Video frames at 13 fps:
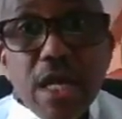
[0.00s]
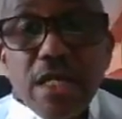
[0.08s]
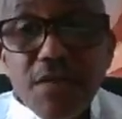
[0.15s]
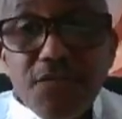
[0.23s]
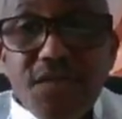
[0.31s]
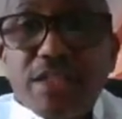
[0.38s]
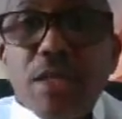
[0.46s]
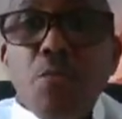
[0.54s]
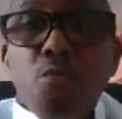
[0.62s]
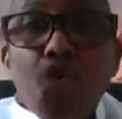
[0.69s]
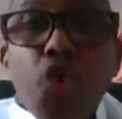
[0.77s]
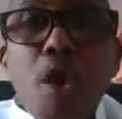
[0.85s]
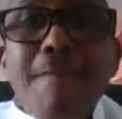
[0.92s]
The victim
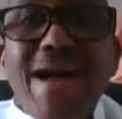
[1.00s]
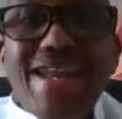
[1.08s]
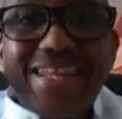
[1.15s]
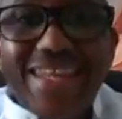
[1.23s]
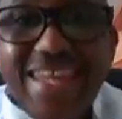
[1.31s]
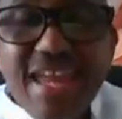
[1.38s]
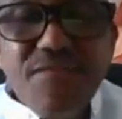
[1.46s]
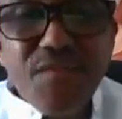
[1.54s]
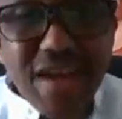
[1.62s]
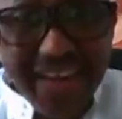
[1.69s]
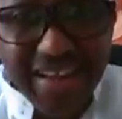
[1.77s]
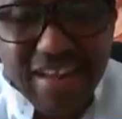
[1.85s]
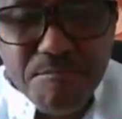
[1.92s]
will come and give
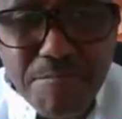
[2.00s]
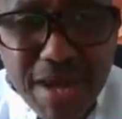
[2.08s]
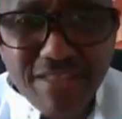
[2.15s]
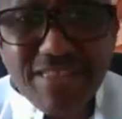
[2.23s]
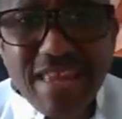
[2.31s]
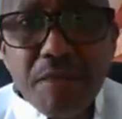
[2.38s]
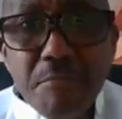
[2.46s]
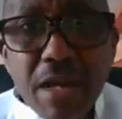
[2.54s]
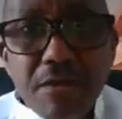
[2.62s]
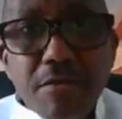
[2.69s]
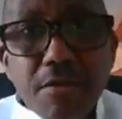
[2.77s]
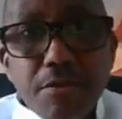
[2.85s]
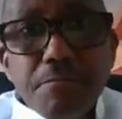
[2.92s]
an impact statement.